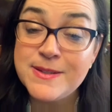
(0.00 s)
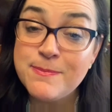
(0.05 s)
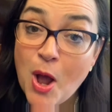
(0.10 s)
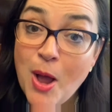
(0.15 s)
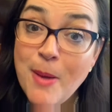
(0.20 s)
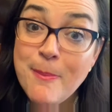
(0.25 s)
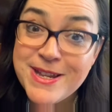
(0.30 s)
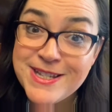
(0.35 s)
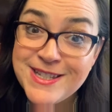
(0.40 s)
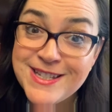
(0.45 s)

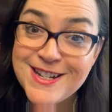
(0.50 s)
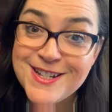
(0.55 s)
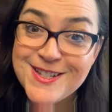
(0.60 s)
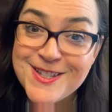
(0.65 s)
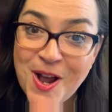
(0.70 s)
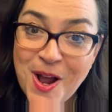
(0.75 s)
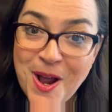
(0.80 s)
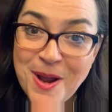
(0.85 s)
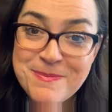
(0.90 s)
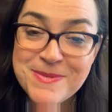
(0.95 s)
business
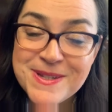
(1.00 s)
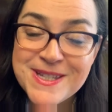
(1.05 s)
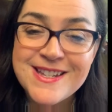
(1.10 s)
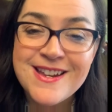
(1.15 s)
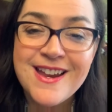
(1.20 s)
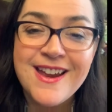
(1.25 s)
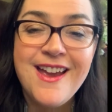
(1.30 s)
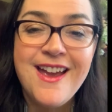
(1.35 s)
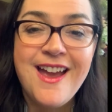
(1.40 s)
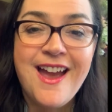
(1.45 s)
ops,
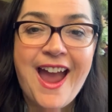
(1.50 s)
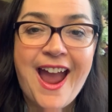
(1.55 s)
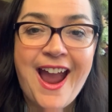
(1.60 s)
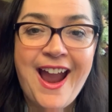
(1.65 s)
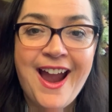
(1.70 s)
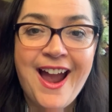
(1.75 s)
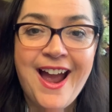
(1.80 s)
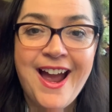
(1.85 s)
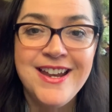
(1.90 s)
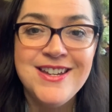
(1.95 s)

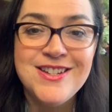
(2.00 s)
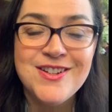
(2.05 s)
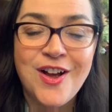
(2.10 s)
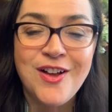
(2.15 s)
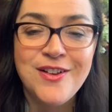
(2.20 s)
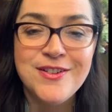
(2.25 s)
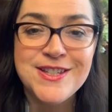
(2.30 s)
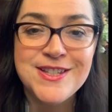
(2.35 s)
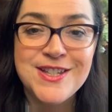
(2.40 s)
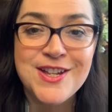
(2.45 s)
and
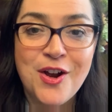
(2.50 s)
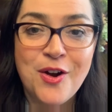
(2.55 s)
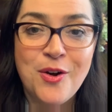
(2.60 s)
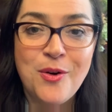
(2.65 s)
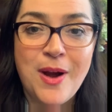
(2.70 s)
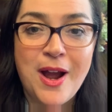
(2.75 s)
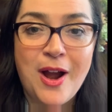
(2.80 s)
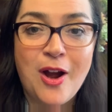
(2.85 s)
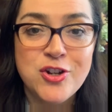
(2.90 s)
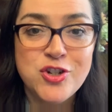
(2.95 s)

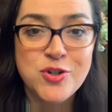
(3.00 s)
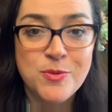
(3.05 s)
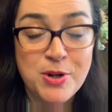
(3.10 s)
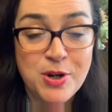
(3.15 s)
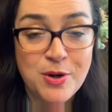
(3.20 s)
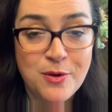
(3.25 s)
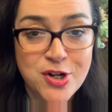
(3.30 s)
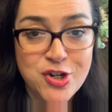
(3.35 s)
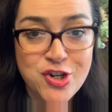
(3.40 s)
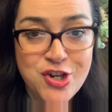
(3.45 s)
also
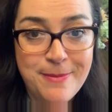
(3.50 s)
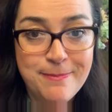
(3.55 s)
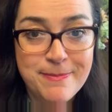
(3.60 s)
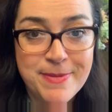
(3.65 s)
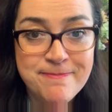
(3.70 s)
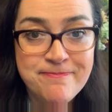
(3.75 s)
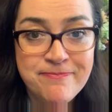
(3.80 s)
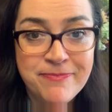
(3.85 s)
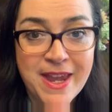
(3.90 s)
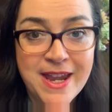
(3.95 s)
entrepreneurship.
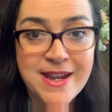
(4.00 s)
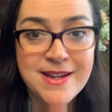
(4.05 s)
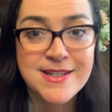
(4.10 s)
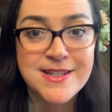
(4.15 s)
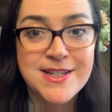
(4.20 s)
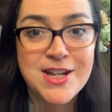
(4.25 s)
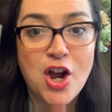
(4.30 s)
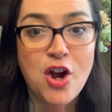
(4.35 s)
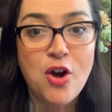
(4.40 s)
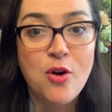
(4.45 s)

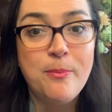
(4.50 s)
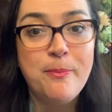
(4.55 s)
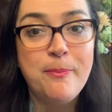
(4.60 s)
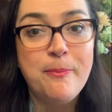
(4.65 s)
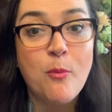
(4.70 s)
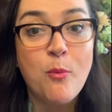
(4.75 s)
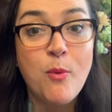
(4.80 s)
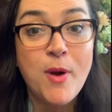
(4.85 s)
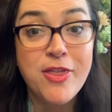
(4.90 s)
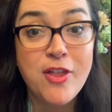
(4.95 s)
So
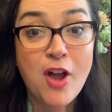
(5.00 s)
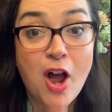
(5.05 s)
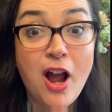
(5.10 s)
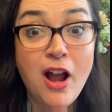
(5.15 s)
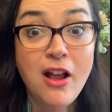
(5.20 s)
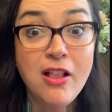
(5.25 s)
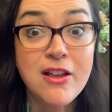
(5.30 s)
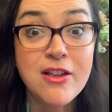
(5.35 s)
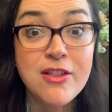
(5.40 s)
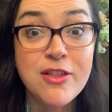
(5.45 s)
with
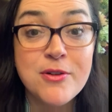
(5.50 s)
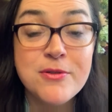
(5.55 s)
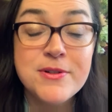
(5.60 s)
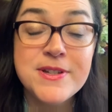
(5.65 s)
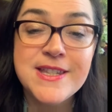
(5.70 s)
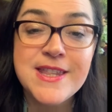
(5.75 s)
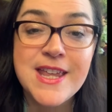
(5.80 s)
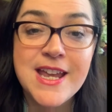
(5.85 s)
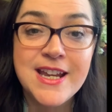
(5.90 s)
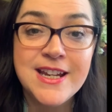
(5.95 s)
all of those
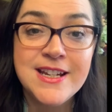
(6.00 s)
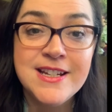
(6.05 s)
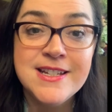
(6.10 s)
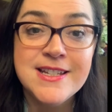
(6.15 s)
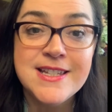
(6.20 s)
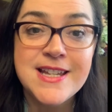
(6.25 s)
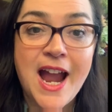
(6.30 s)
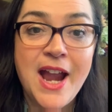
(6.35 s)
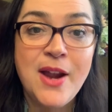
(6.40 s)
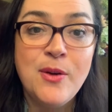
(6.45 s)

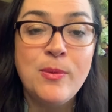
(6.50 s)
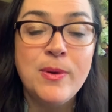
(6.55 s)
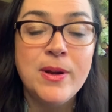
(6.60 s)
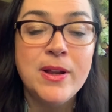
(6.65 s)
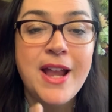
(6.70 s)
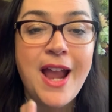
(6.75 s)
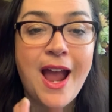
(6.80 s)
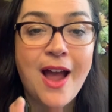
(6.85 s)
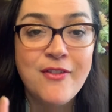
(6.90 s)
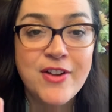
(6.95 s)
things, I
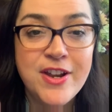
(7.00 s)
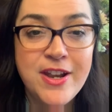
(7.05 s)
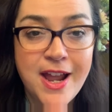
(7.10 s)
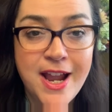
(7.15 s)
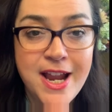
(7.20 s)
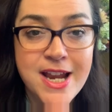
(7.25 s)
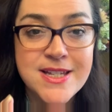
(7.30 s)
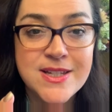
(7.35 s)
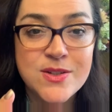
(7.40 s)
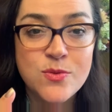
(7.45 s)
really have a
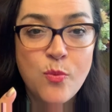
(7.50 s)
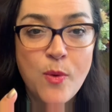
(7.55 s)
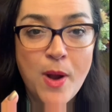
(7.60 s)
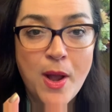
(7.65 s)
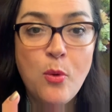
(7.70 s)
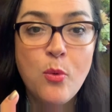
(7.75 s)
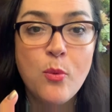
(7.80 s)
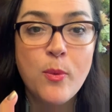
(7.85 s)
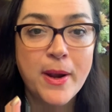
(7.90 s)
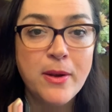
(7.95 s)
nice,
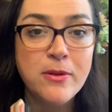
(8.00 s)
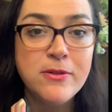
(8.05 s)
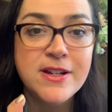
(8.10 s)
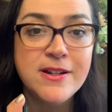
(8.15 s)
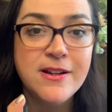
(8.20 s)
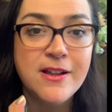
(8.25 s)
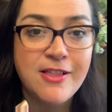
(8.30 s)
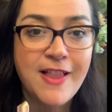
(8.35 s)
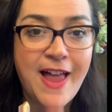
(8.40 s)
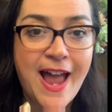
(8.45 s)

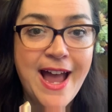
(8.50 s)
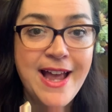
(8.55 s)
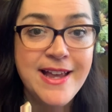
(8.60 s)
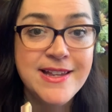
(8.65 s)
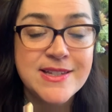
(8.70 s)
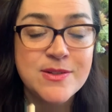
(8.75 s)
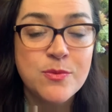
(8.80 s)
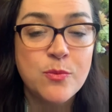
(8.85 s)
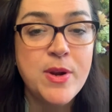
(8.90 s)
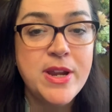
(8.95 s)
well-rounded
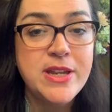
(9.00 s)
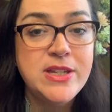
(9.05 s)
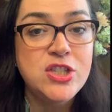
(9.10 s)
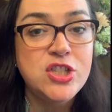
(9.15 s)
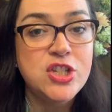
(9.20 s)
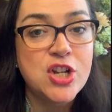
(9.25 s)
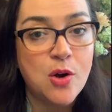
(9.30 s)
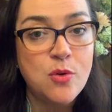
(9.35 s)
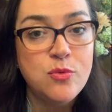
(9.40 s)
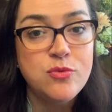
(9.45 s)
class. We
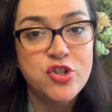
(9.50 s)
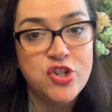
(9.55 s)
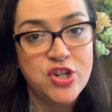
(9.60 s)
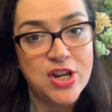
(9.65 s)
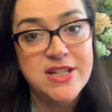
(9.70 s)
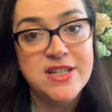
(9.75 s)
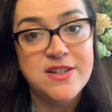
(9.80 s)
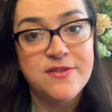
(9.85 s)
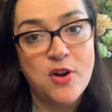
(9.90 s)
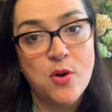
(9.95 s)
don't
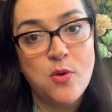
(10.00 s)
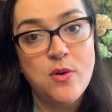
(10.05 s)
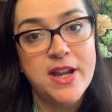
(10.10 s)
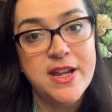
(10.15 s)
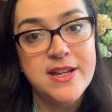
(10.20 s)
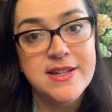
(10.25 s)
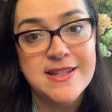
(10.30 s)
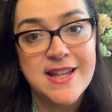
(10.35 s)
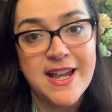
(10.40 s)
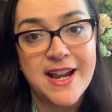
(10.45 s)
just
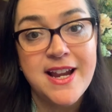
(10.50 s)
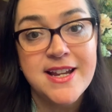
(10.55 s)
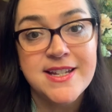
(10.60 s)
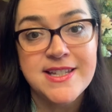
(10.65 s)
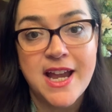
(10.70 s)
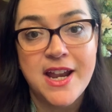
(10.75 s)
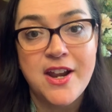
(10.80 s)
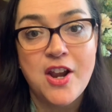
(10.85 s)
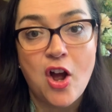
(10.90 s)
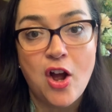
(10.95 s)
focus, like I
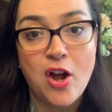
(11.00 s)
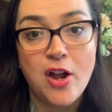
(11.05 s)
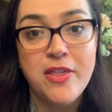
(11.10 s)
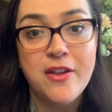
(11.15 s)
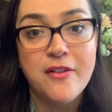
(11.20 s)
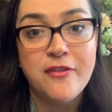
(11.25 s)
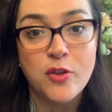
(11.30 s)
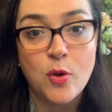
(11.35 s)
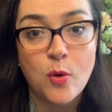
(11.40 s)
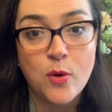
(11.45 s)
said, on
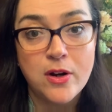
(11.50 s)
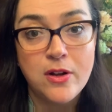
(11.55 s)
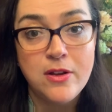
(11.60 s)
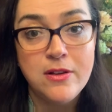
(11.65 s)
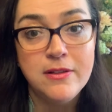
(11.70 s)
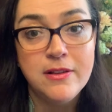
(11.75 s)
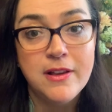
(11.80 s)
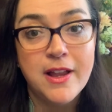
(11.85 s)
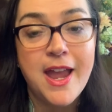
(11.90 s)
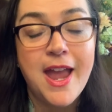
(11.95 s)
the floral.